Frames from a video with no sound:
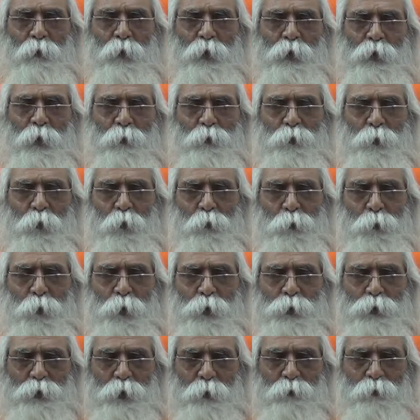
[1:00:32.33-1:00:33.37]
for the
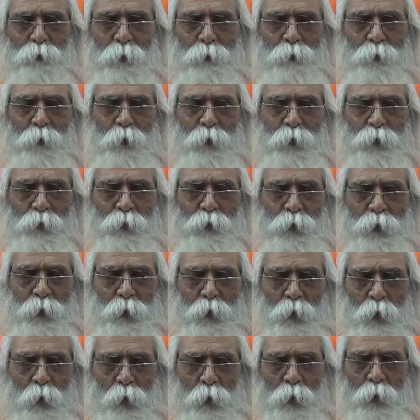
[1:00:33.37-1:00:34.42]
pupils of the Puerto
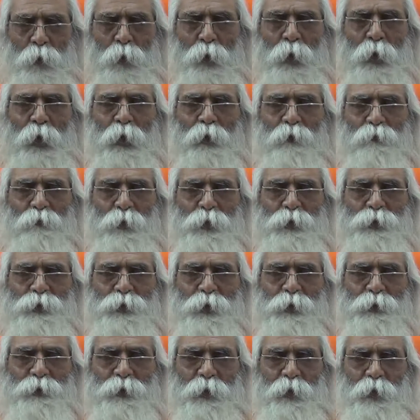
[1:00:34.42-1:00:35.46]
Rico,
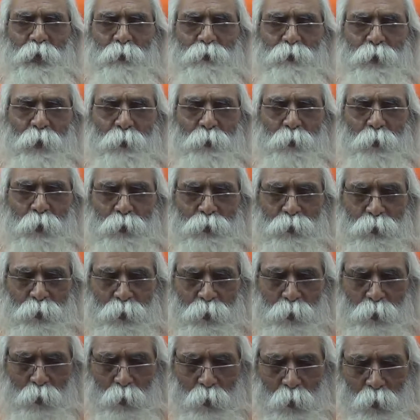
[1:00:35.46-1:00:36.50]
administration of the Puerto
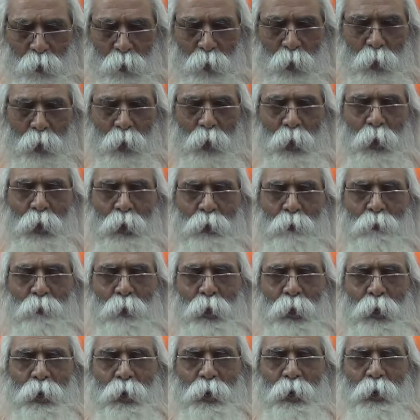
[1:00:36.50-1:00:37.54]
Rico, and
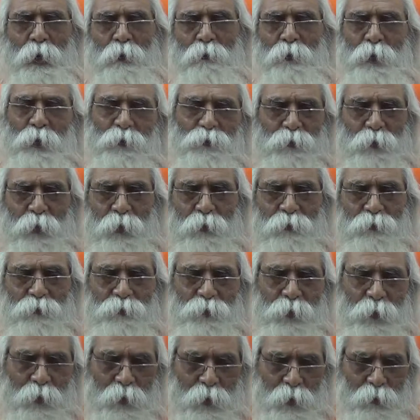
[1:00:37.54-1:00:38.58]
my lovers and
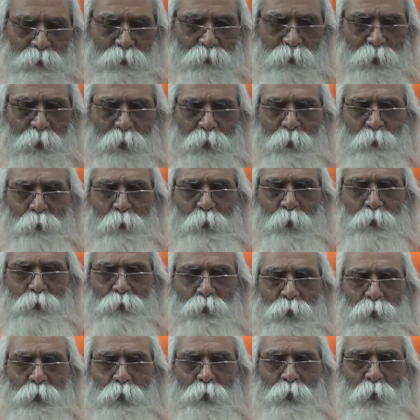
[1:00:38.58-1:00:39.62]
seekers in the
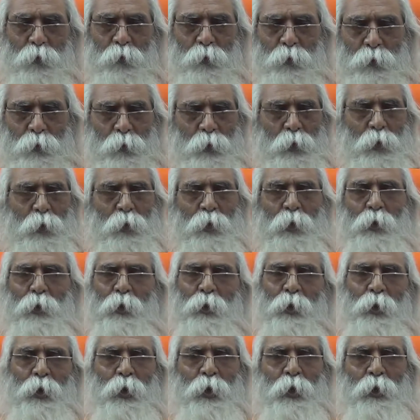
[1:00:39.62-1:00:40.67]
Puerto Rico,
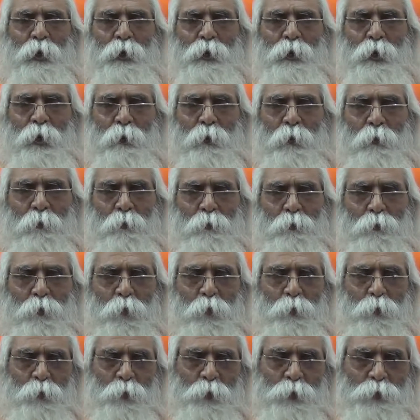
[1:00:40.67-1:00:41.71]
and the
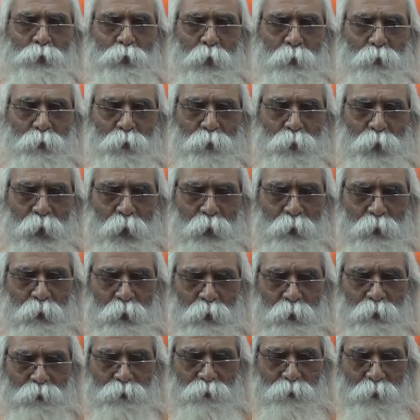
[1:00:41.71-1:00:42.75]
pupils of
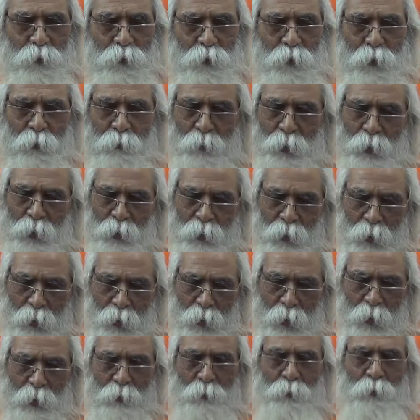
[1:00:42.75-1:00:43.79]
United States
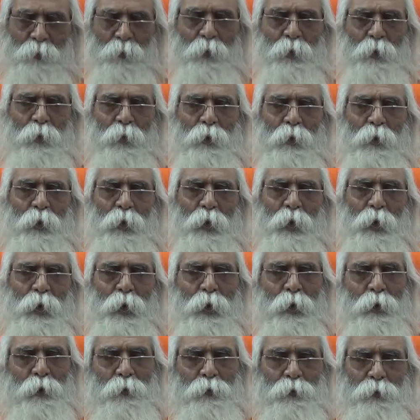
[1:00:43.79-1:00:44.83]
America.
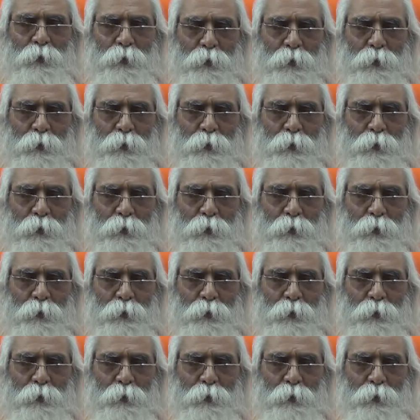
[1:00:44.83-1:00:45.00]
And